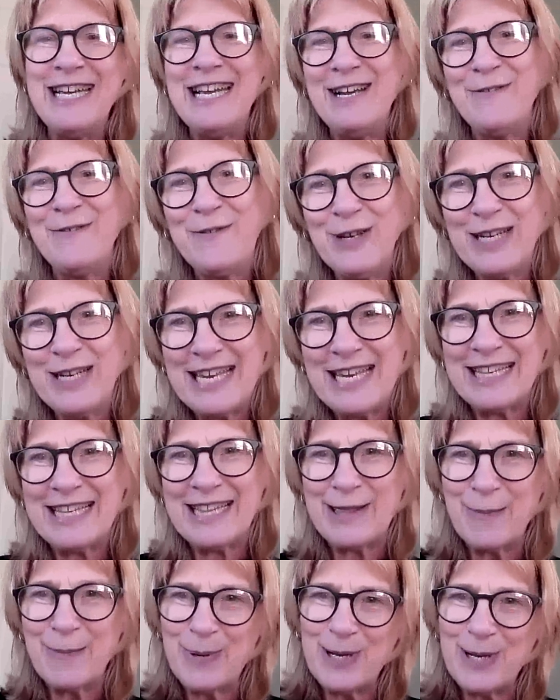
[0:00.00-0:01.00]
forget
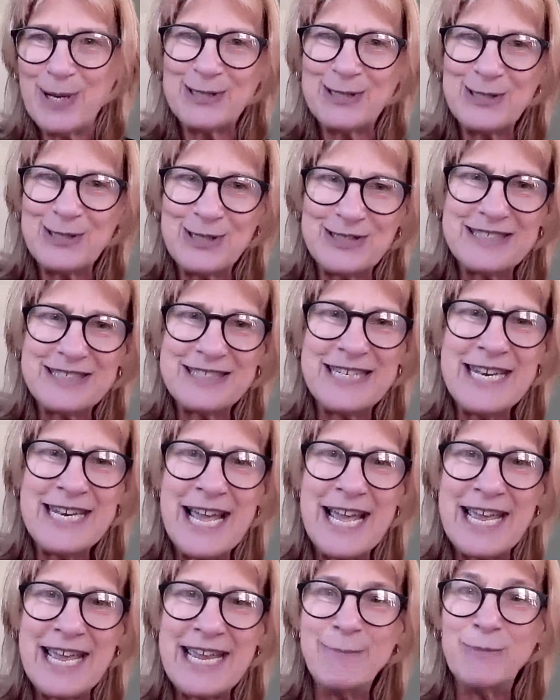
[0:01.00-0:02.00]
the person's
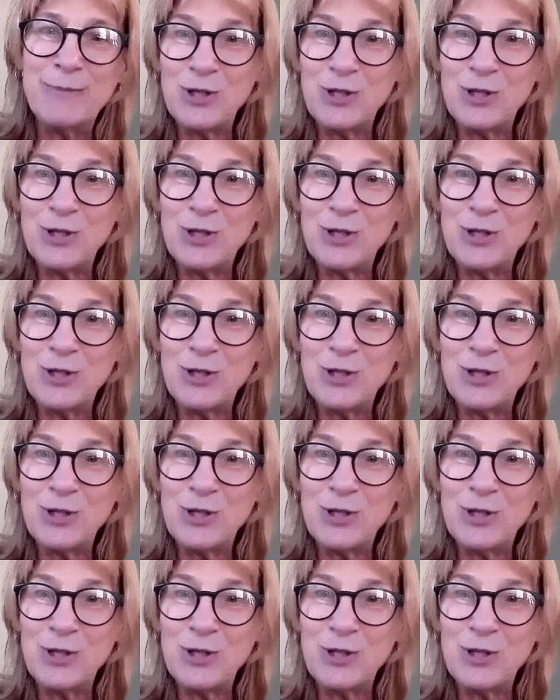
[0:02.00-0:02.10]
name.